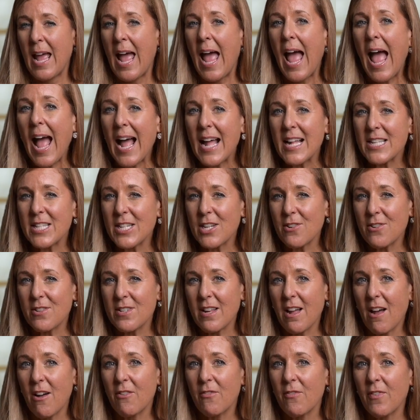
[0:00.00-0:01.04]
Ask
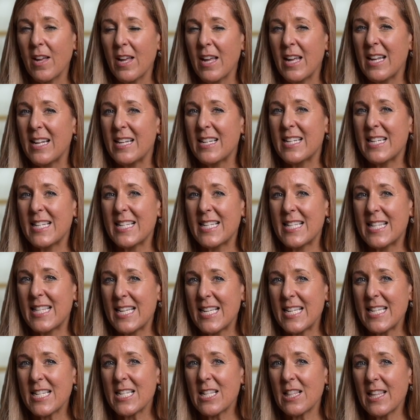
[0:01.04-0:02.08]
yourself, does
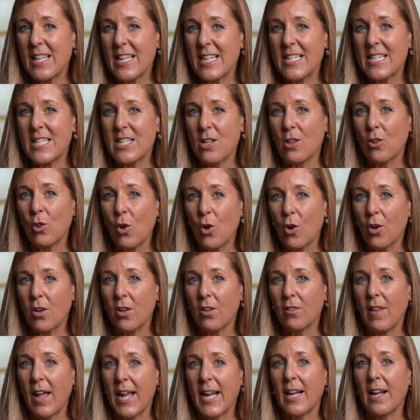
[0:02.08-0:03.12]
this list look
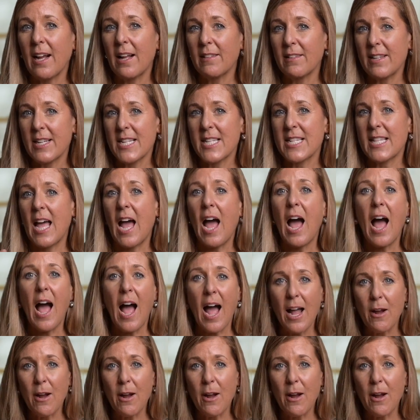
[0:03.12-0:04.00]
like a list that I